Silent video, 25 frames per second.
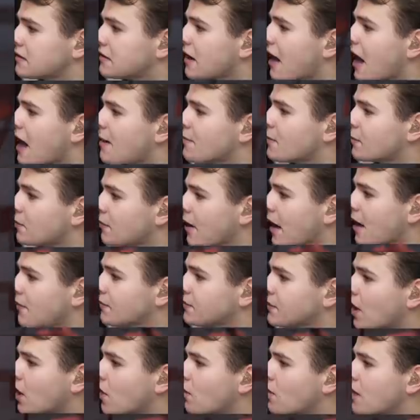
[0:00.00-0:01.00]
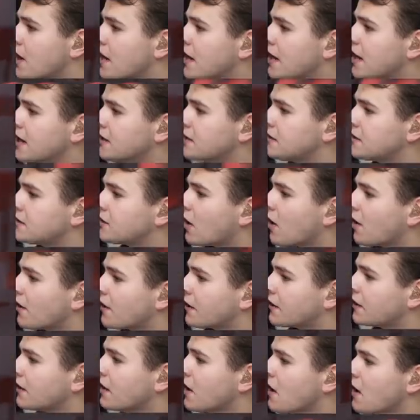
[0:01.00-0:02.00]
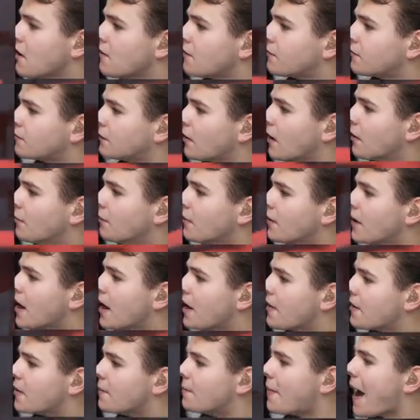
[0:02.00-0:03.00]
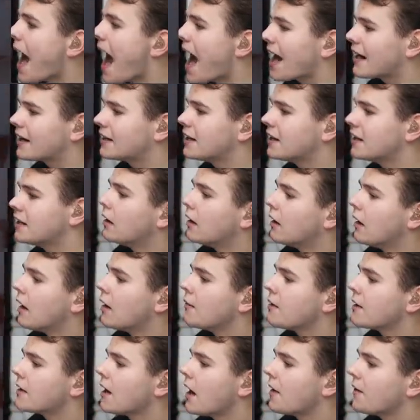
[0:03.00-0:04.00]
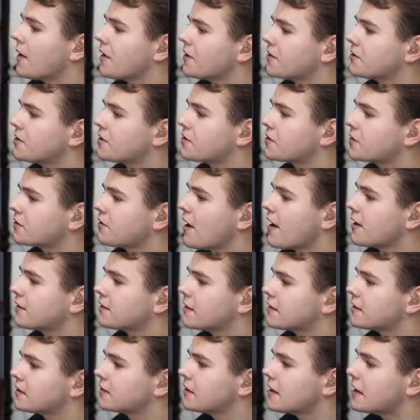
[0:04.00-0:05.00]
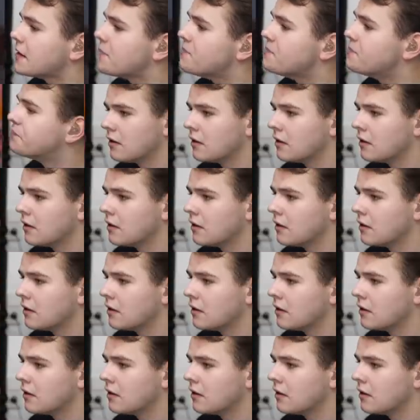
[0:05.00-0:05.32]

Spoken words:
time around, though, it's starting from the back. Here we go. That's just great to see.